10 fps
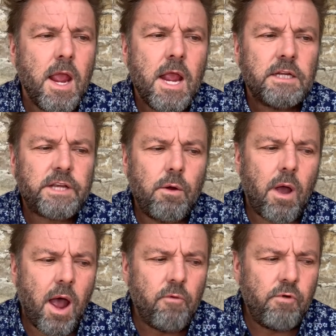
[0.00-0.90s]
So
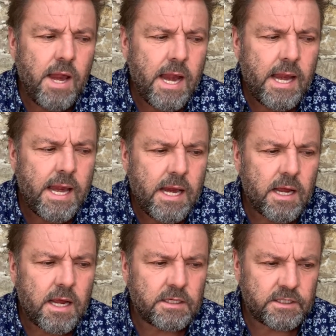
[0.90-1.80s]
I really,
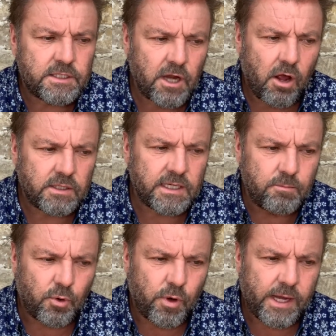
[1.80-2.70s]
as a starting
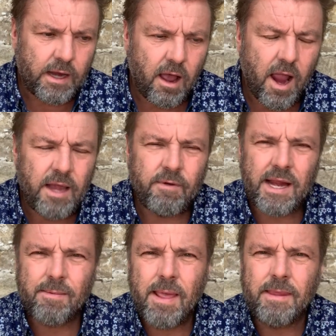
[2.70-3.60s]
point, highly
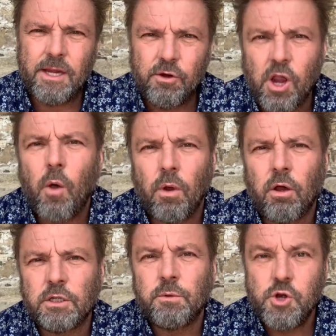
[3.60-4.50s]
recommend that you go
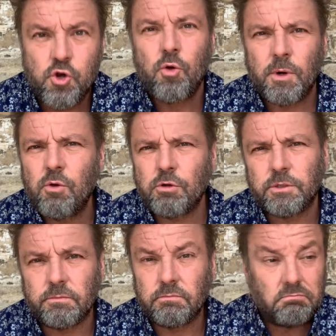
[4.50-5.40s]
along to a normal auction.
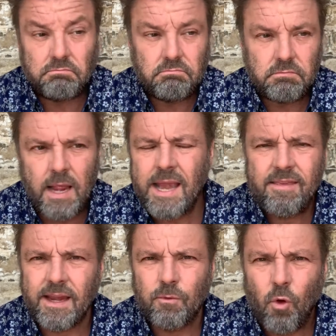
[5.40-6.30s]

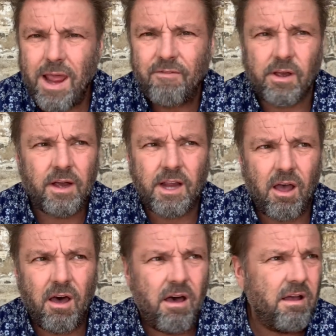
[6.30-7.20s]
Anything, whatever, a
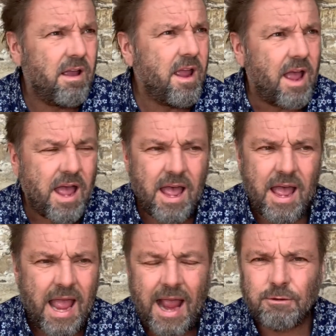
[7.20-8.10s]
car,
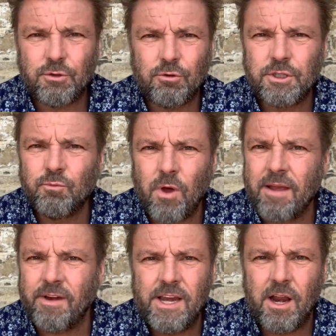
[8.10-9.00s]
house auction,
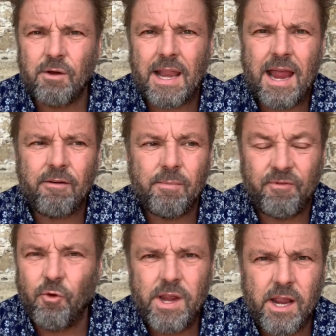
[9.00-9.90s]
whatever, in your local area,
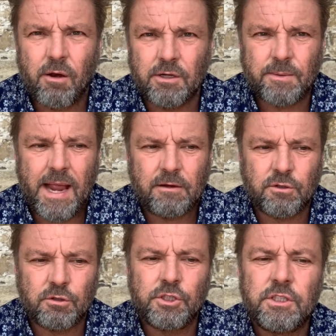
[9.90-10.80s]
before you go along to a house
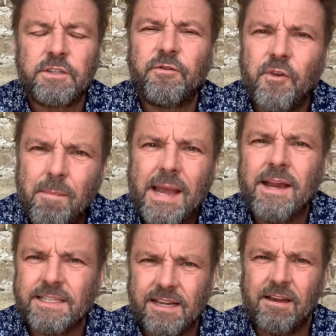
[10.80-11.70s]
auction, just to
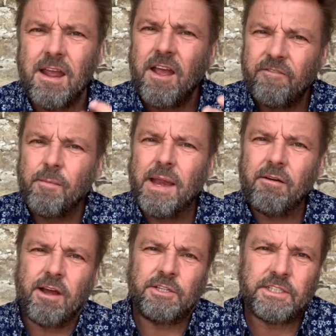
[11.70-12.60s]

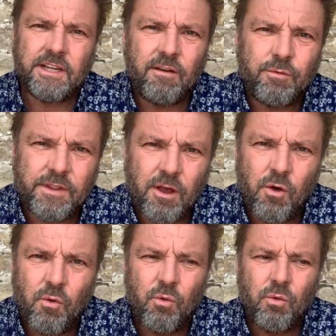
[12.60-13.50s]
familiarise yourself with the
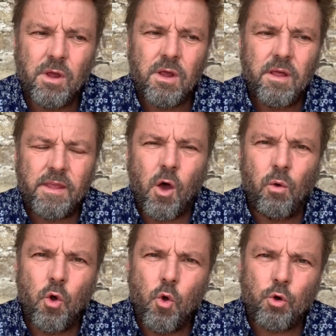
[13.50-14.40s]
whole
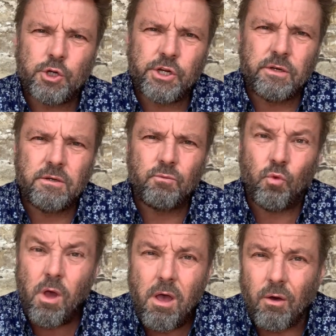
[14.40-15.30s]
auction
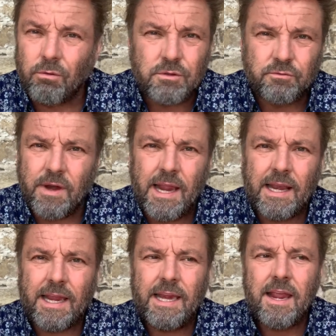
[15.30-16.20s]
world,
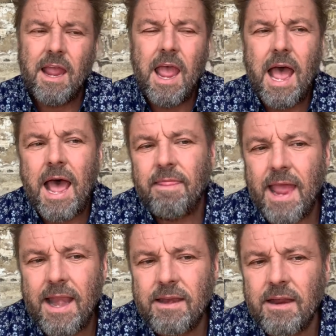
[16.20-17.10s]
really. And
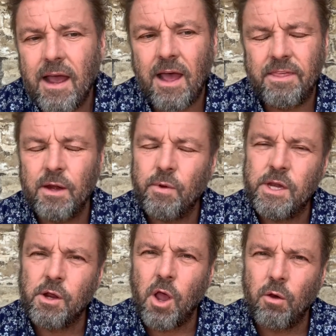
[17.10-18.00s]
then I think when
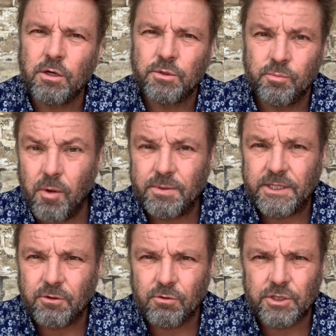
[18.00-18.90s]
you go along to a property
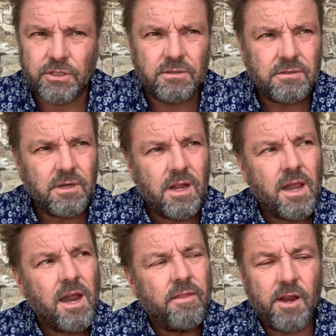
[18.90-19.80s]
auction,
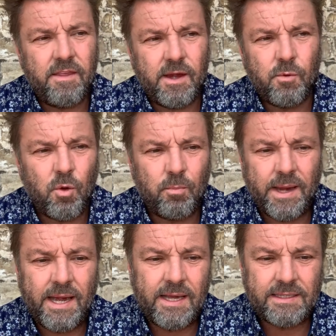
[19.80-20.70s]
the only thing that will
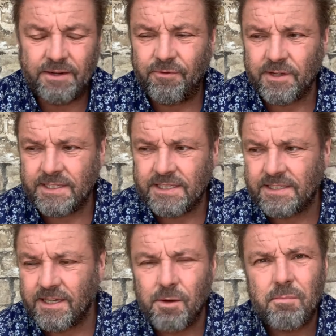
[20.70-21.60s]
be different is
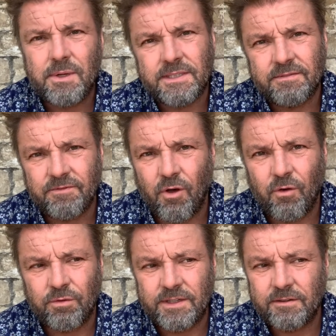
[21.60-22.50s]
the numbers
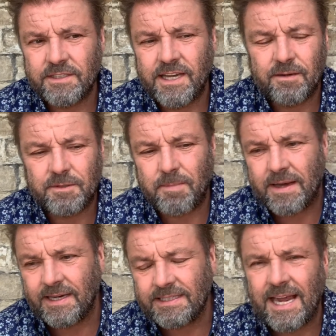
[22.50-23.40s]
involved. And instead of
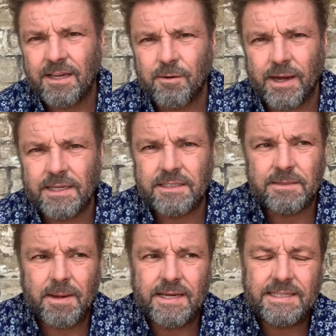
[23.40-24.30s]
spending 10 quid, you're
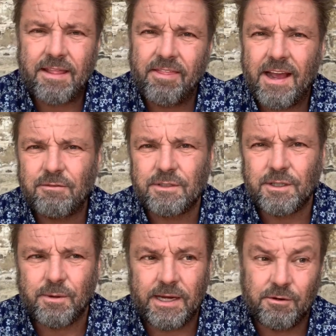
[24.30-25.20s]
spending 10,000
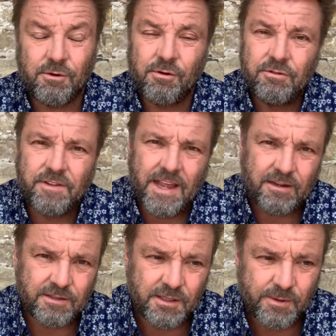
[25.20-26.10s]
quid or
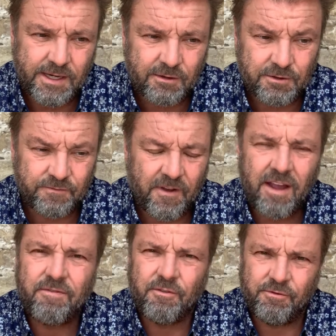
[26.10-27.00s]
100,000 quid or
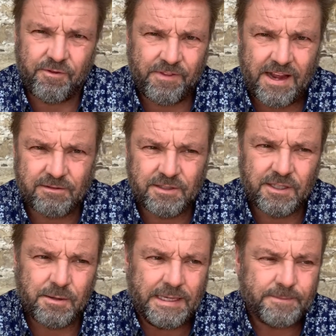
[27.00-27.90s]
500,000
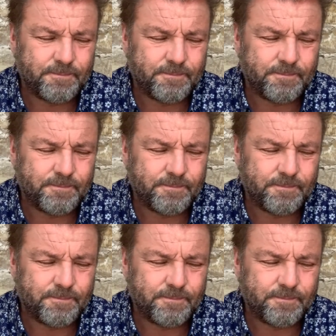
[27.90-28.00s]
quid.